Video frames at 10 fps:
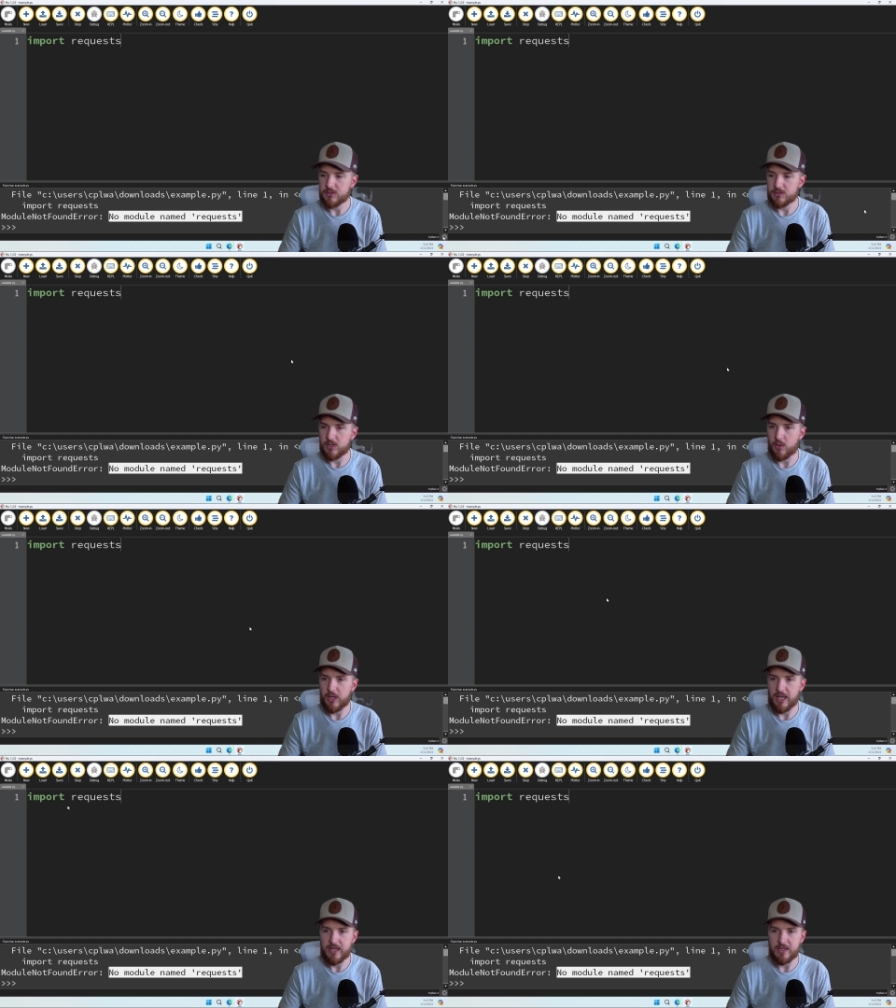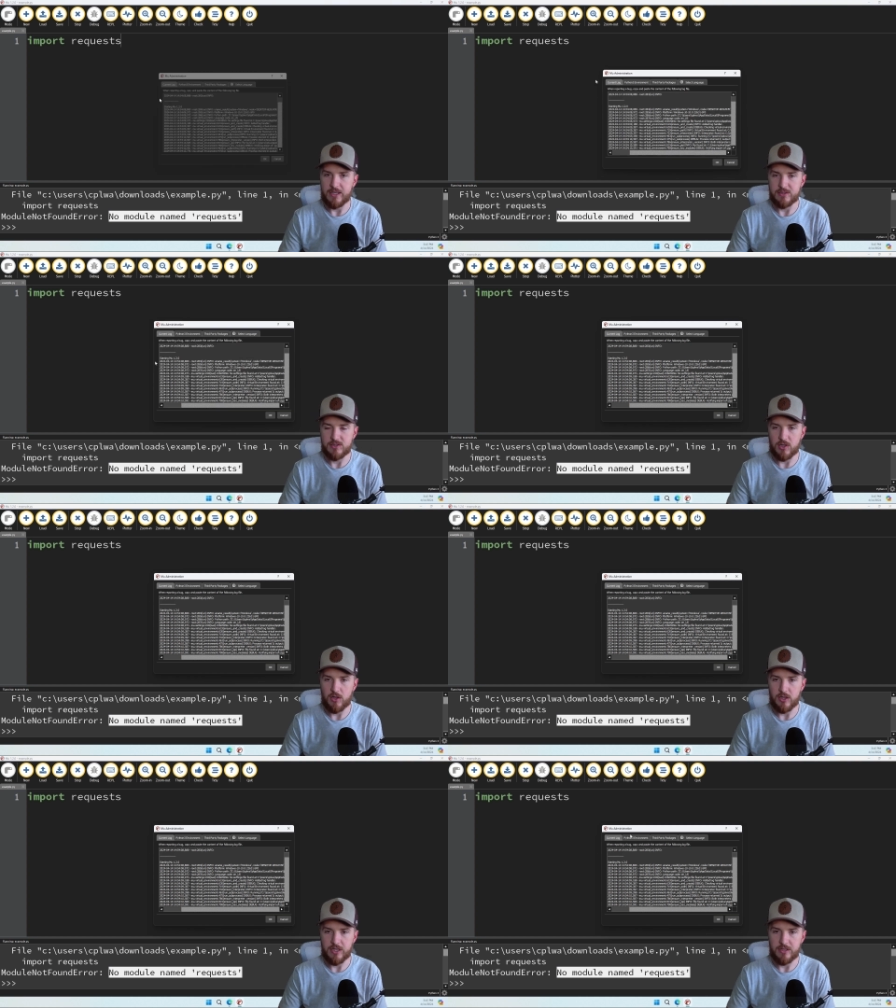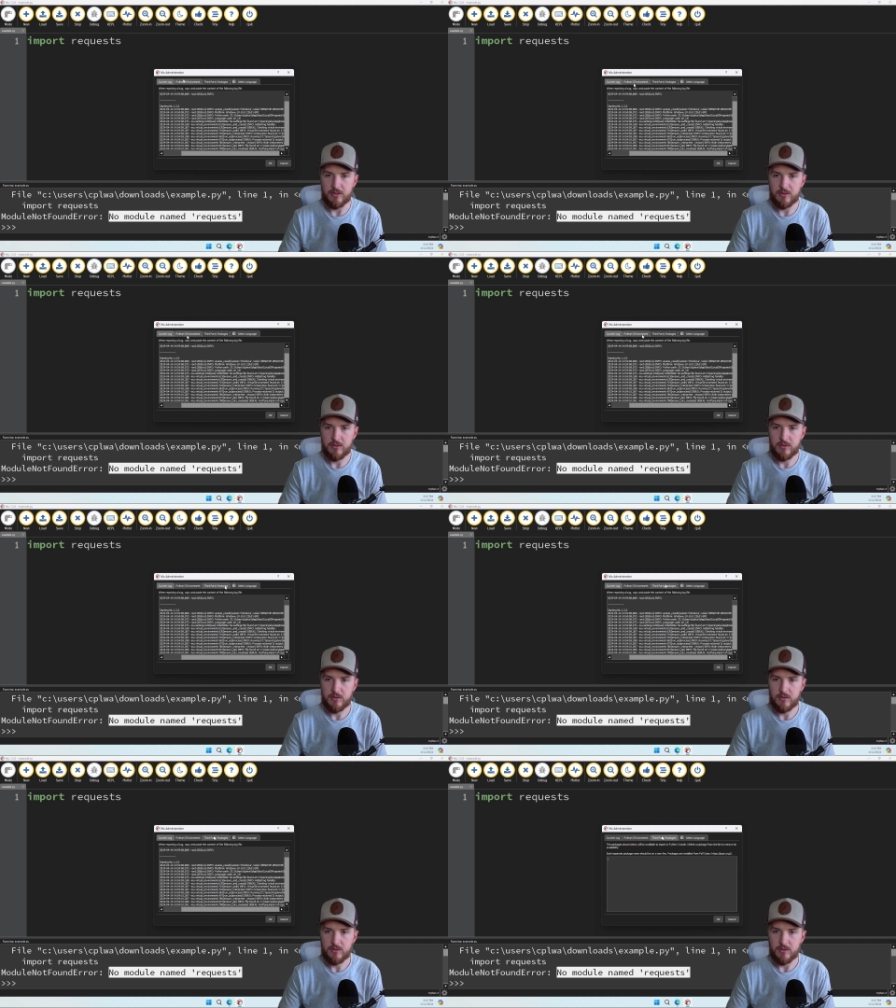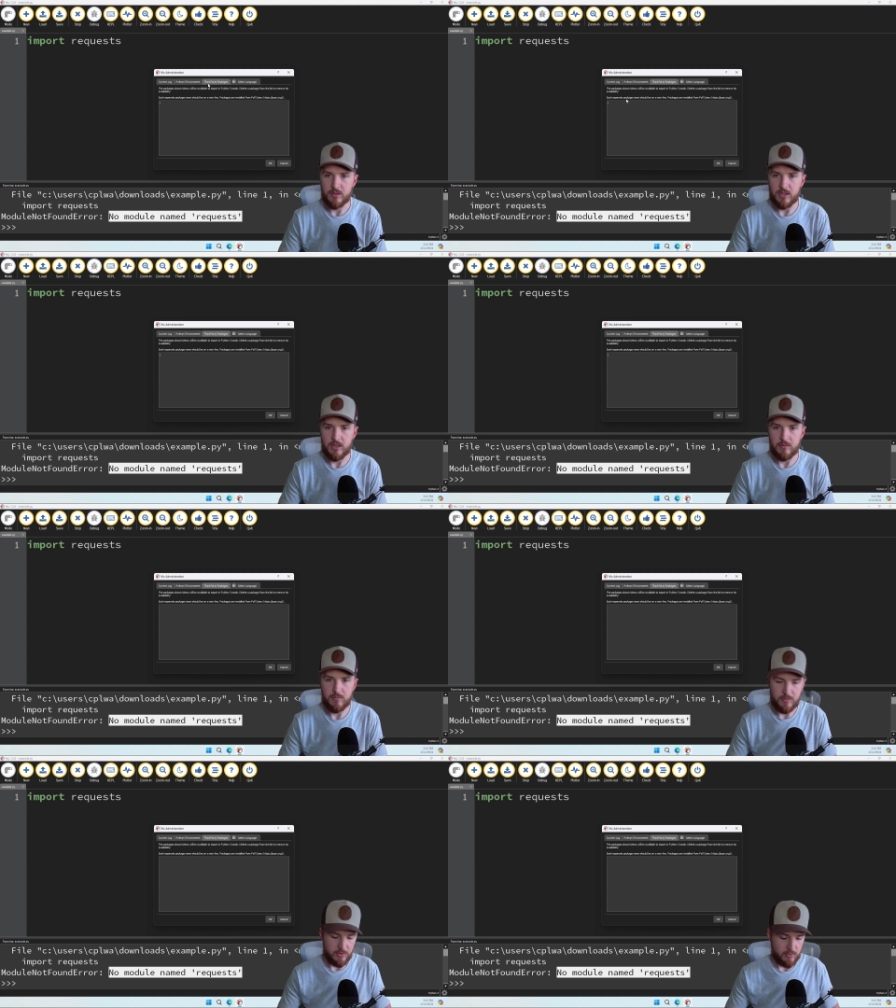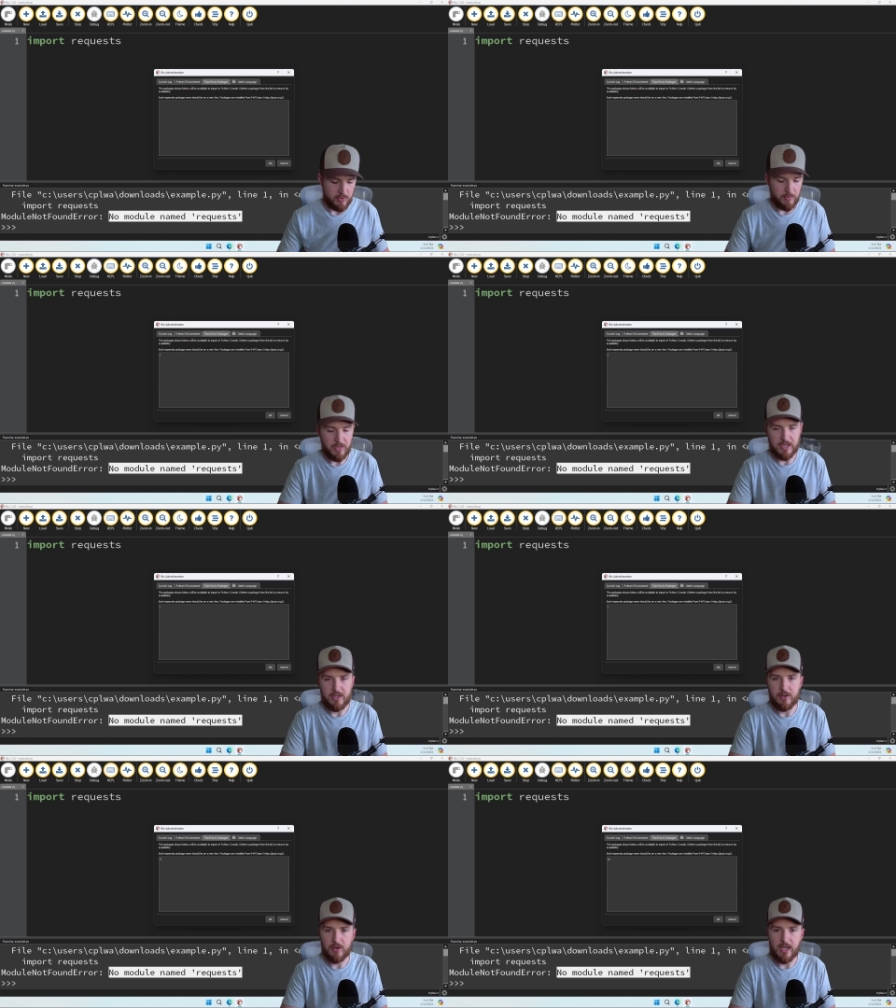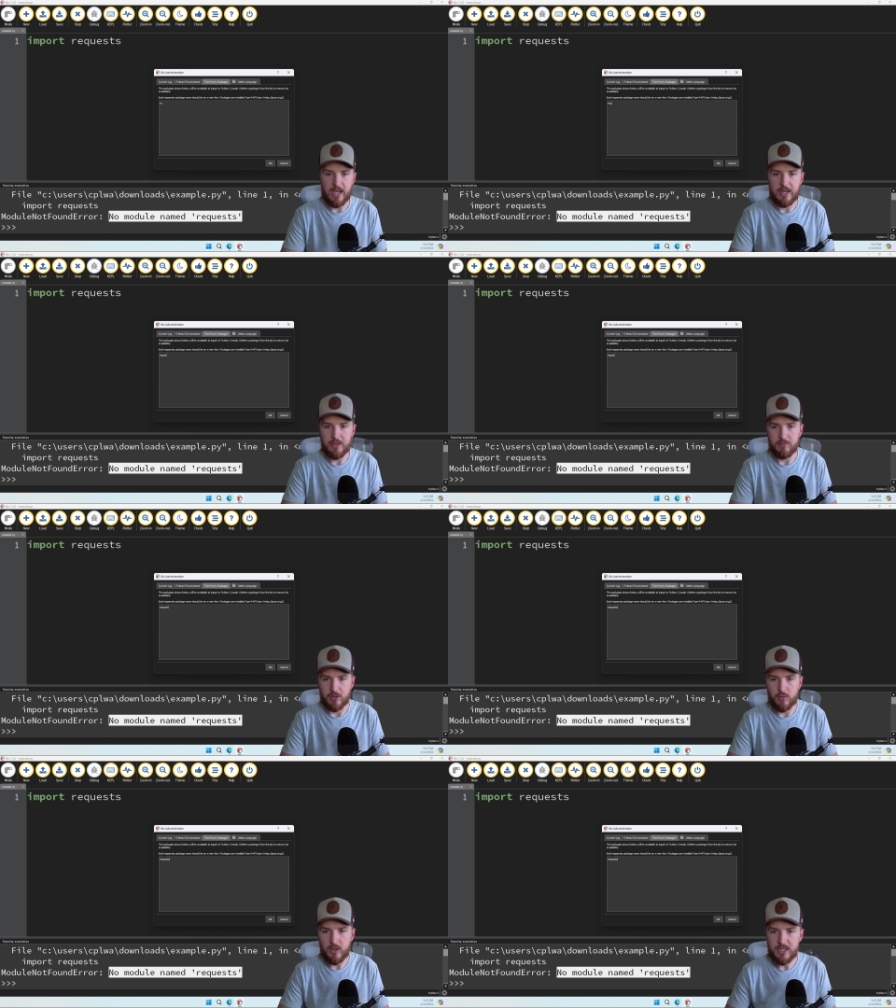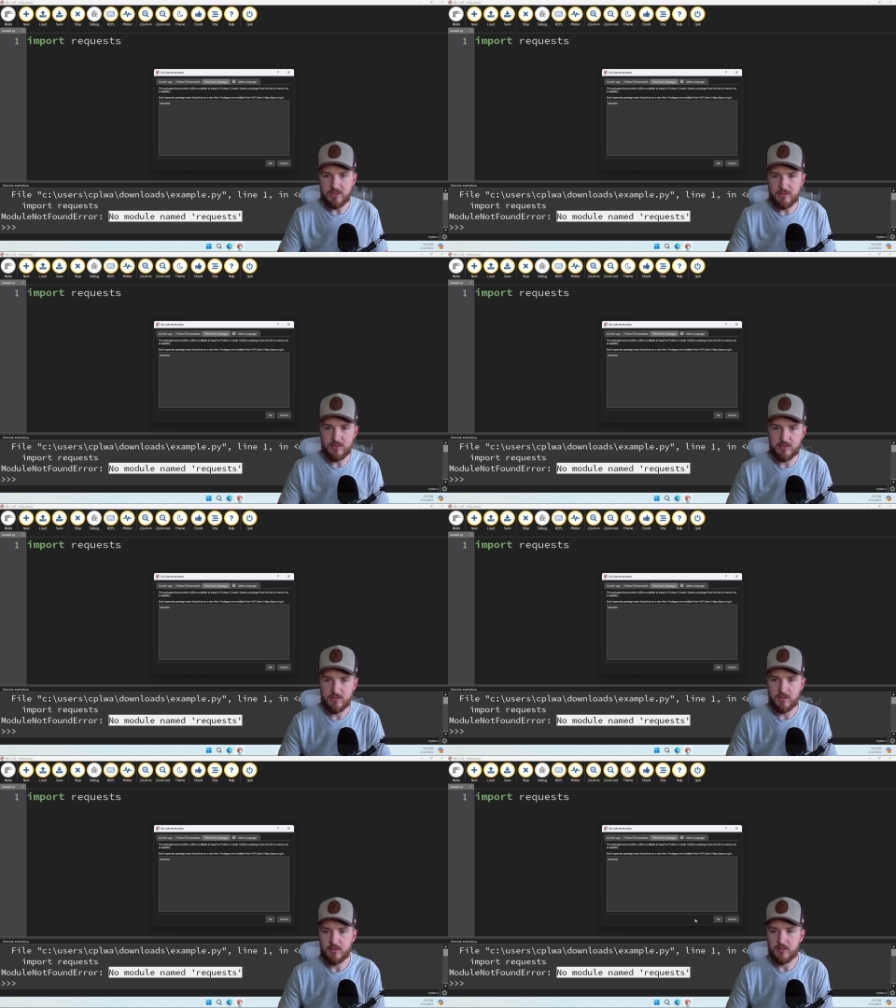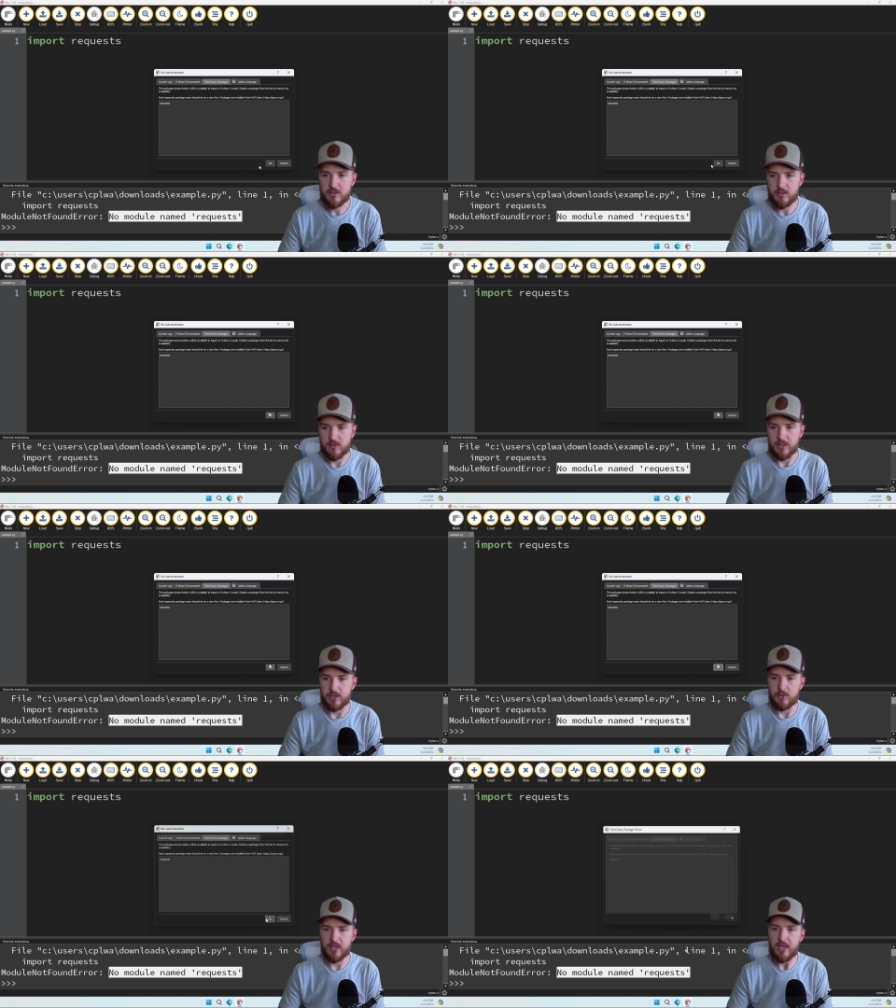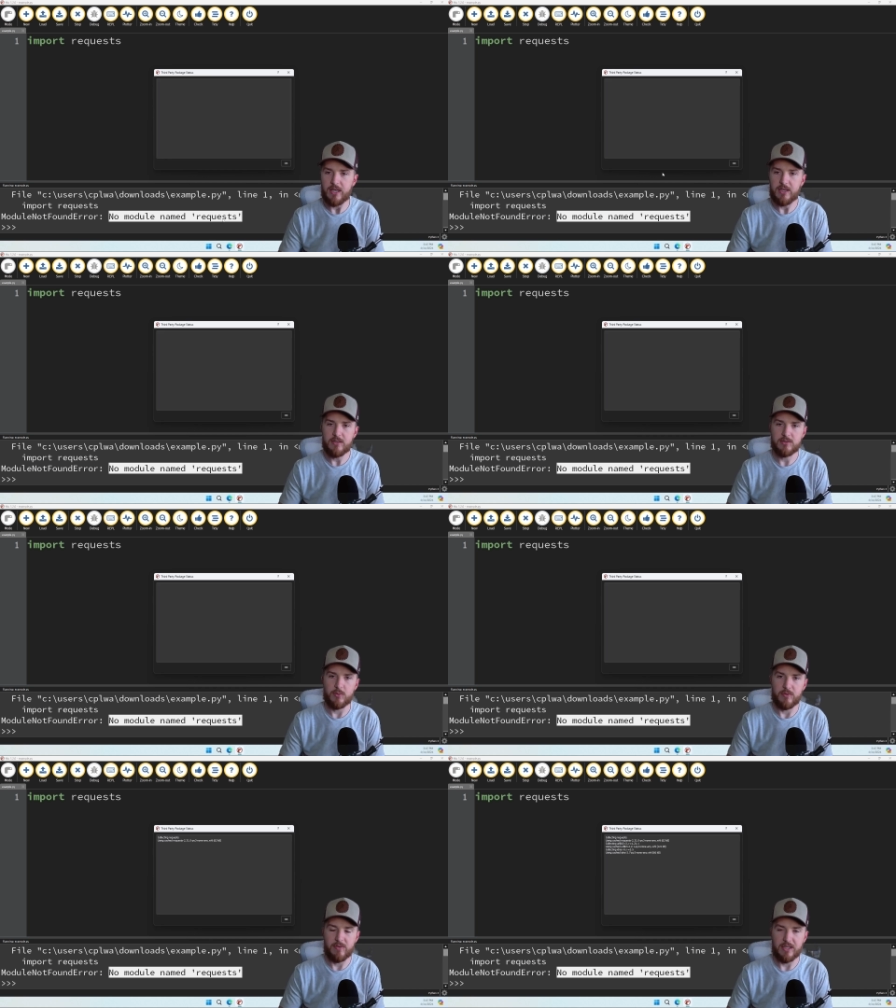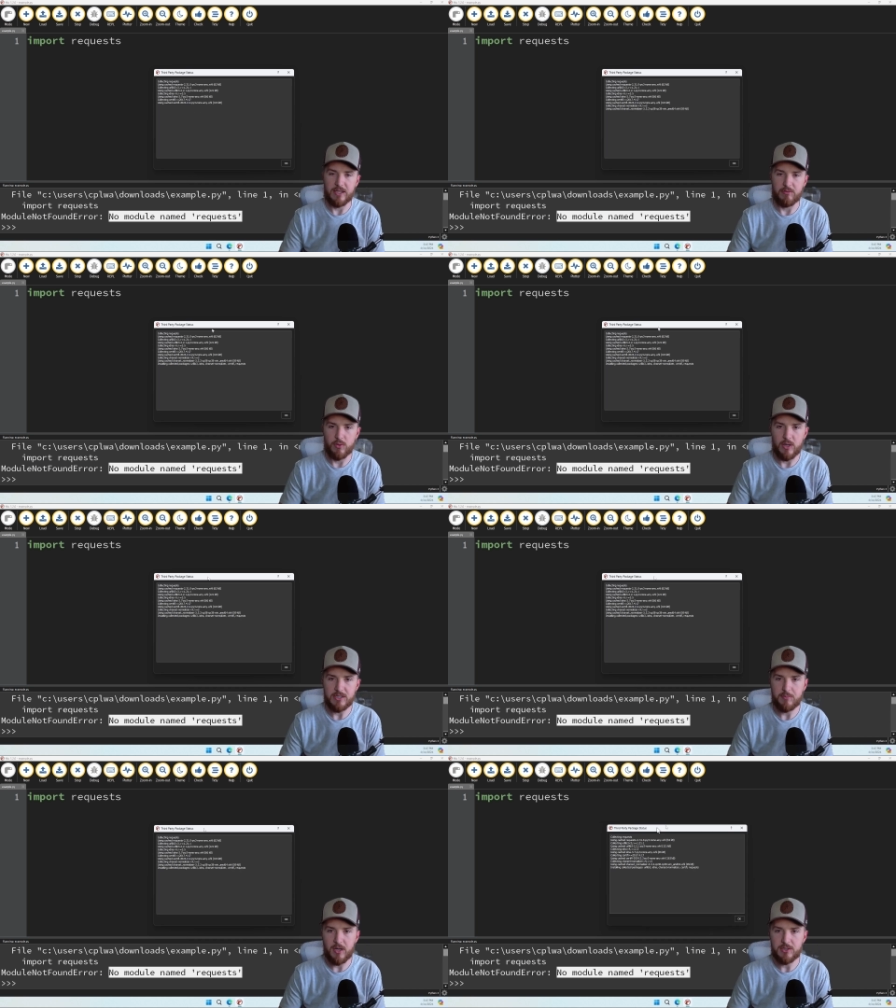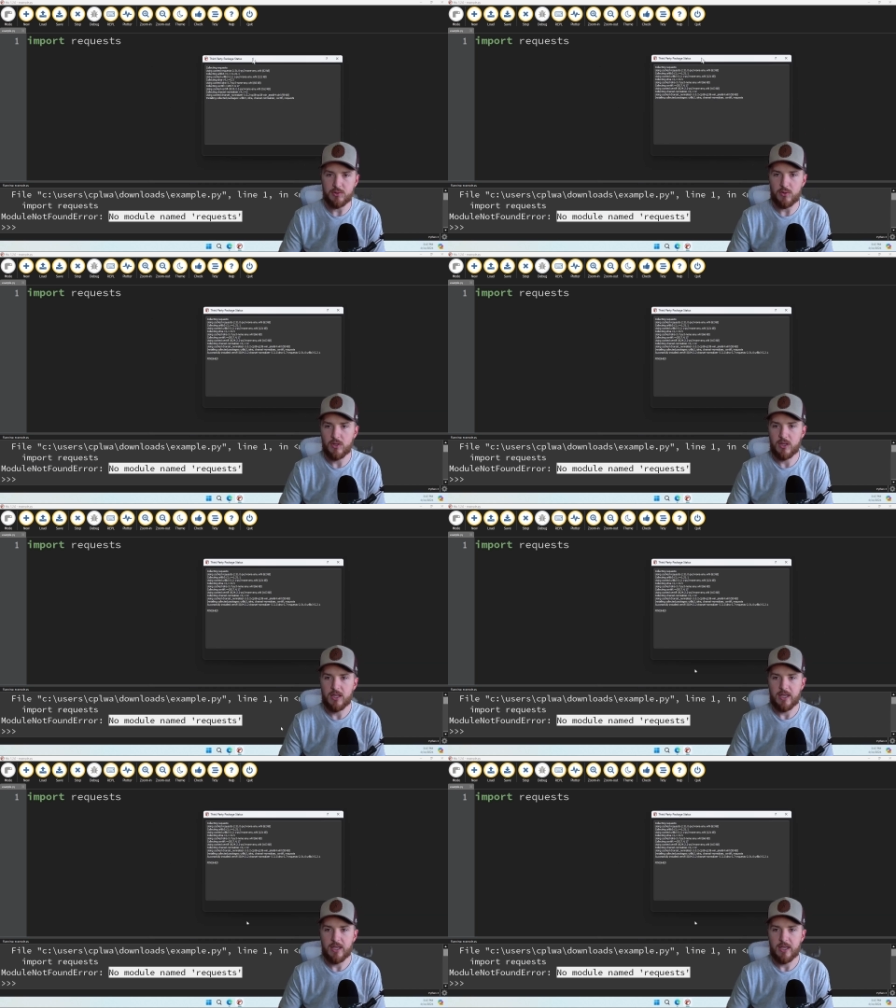just go ahead, install it, come back here, add in requests, click OK. So we've got that request module.